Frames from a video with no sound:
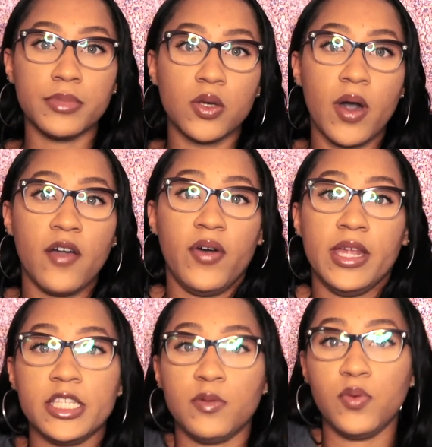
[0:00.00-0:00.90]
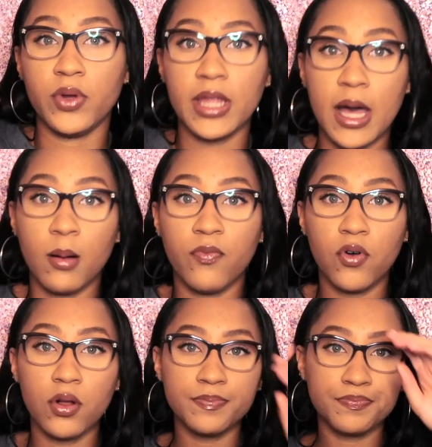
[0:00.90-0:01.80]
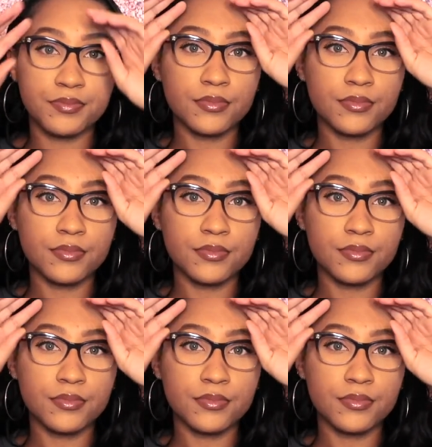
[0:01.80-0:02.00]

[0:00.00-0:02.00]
So I find it to be really helpful.